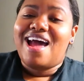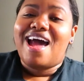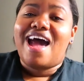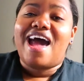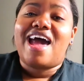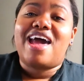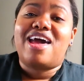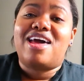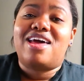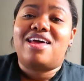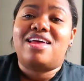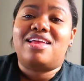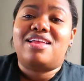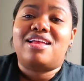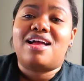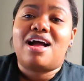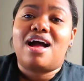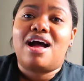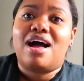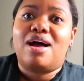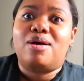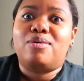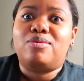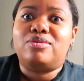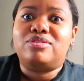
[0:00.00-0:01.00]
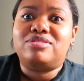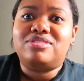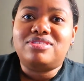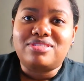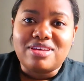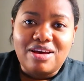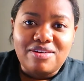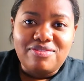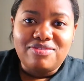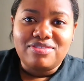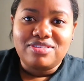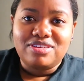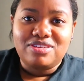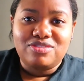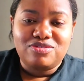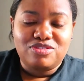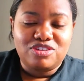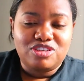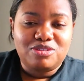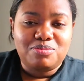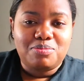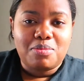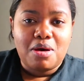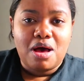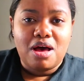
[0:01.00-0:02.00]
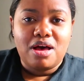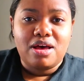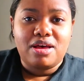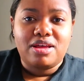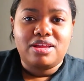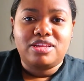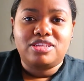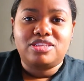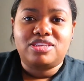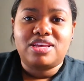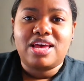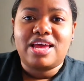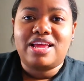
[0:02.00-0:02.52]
and I will definitely respond.